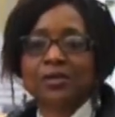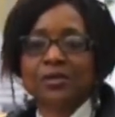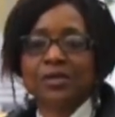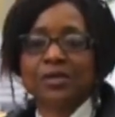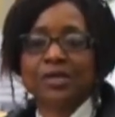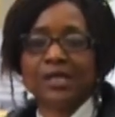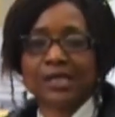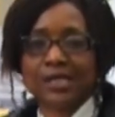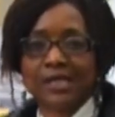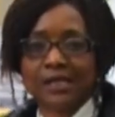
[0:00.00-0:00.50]

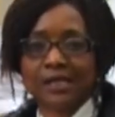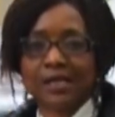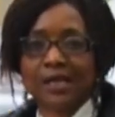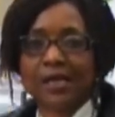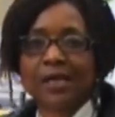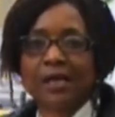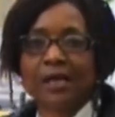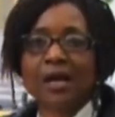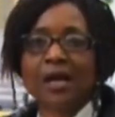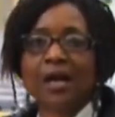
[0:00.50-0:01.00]
This
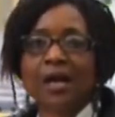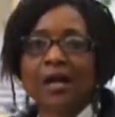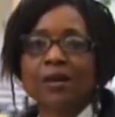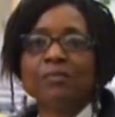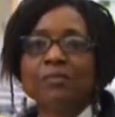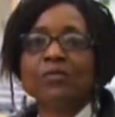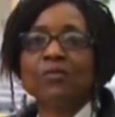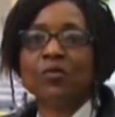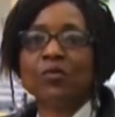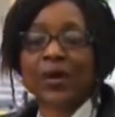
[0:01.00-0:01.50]

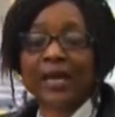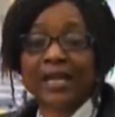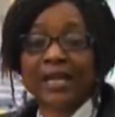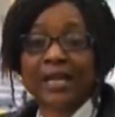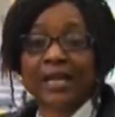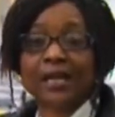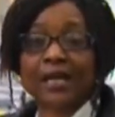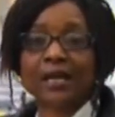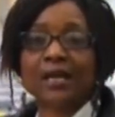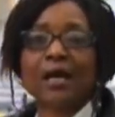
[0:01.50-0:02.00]

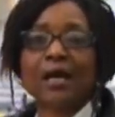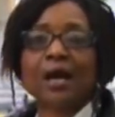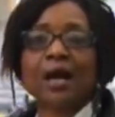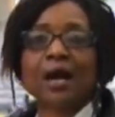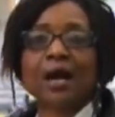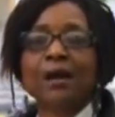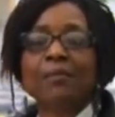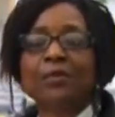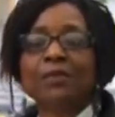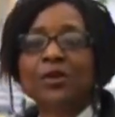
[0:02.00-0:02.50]
week,
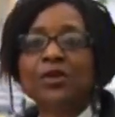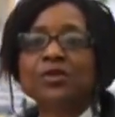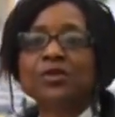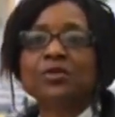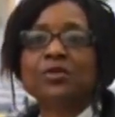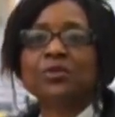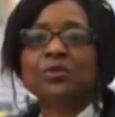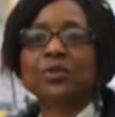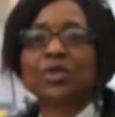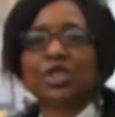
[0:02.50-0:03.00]
I'm going
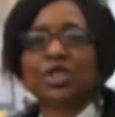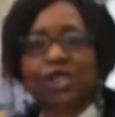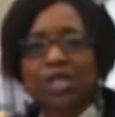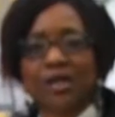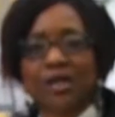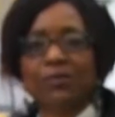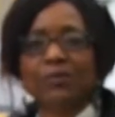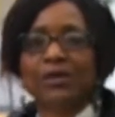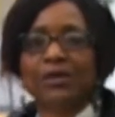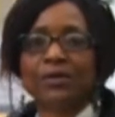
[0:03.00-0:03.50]
to
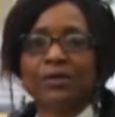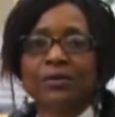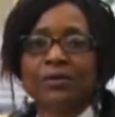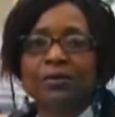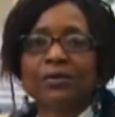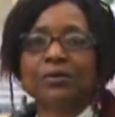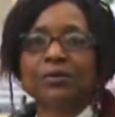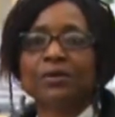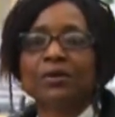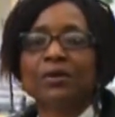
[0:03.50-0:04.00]
share with
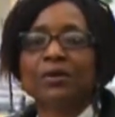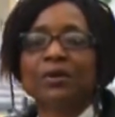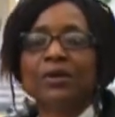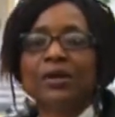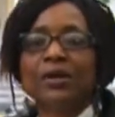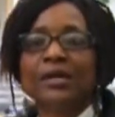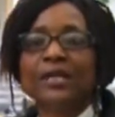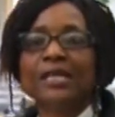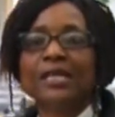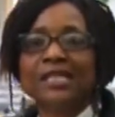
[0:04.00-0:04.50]
you
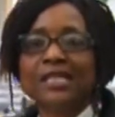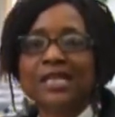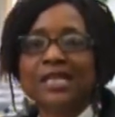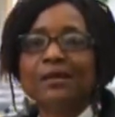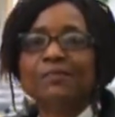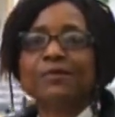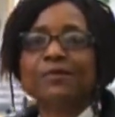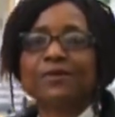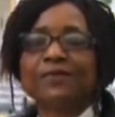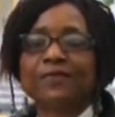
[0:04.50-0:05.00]
the
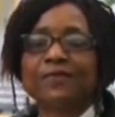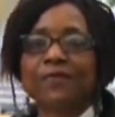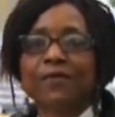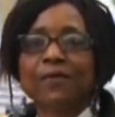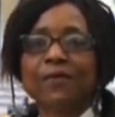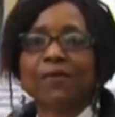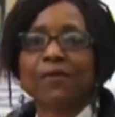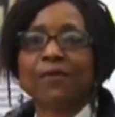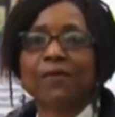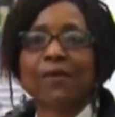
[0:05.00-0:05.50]
tips
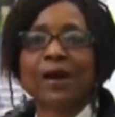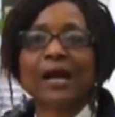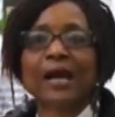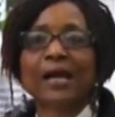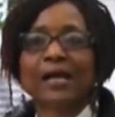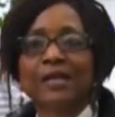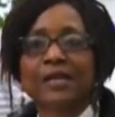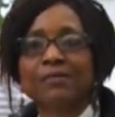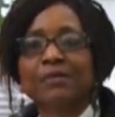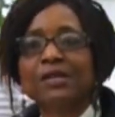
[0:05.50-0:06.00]
for
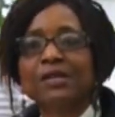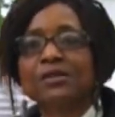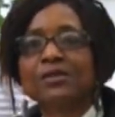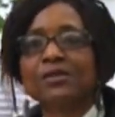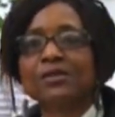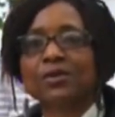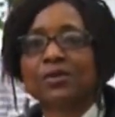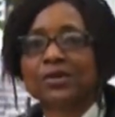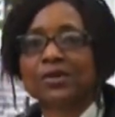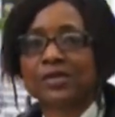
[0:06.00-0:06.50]
academic
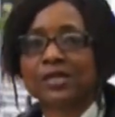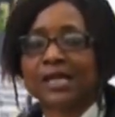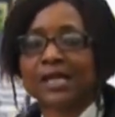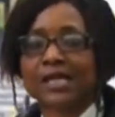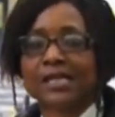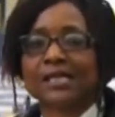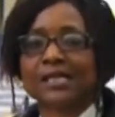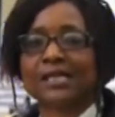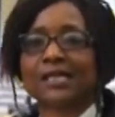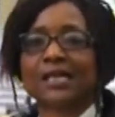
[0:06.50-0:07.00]

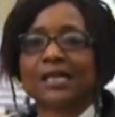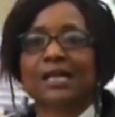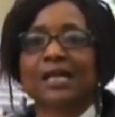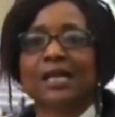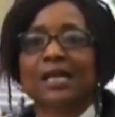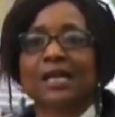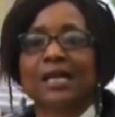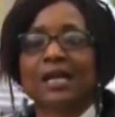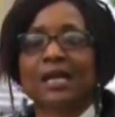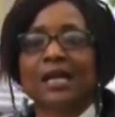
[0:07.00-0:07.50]
success.
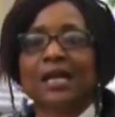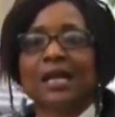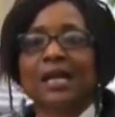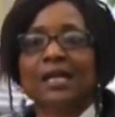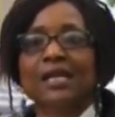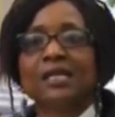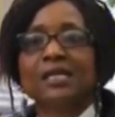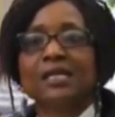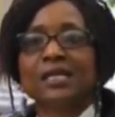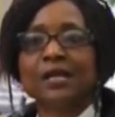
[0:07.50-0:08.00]

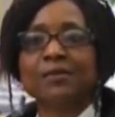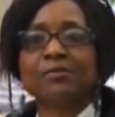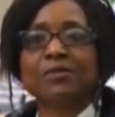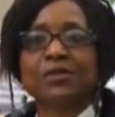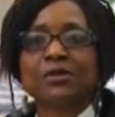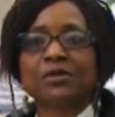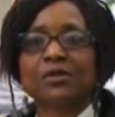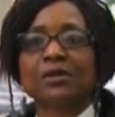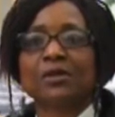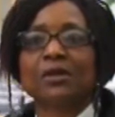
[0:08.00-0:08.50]
The
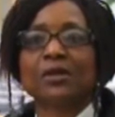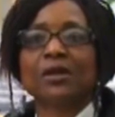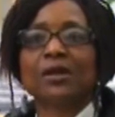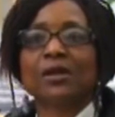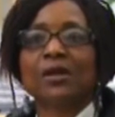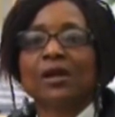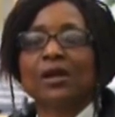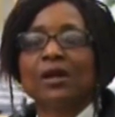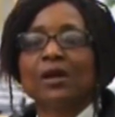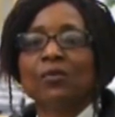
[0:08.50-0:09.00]
tips
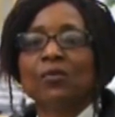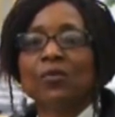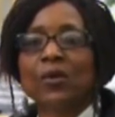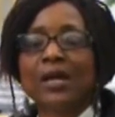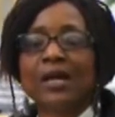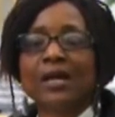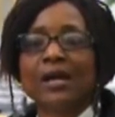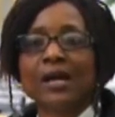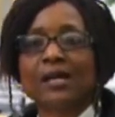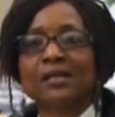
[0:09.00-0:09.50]

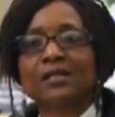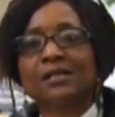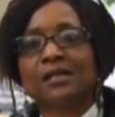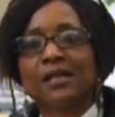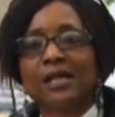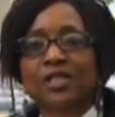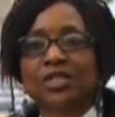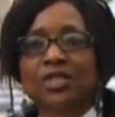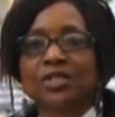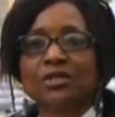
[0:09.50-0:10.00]
we as
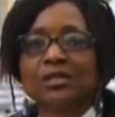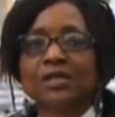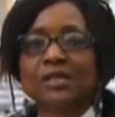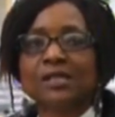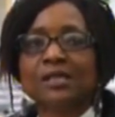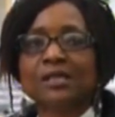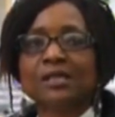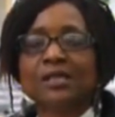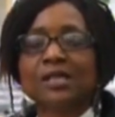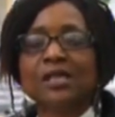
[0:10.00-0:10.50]

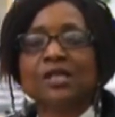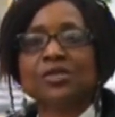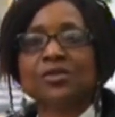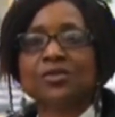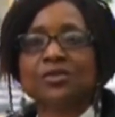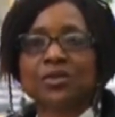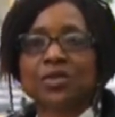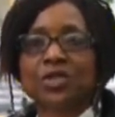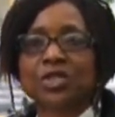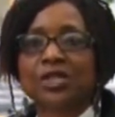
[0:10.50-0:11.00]
lecturers,
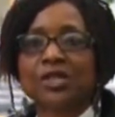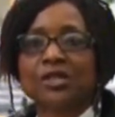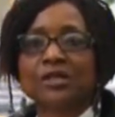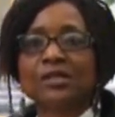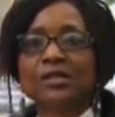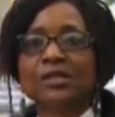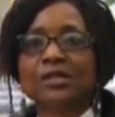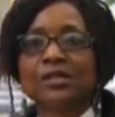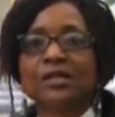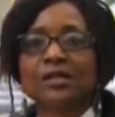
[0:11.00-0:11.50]

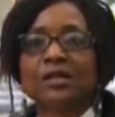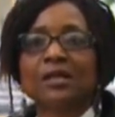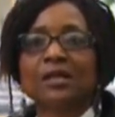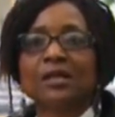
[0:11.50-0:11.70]
institutions,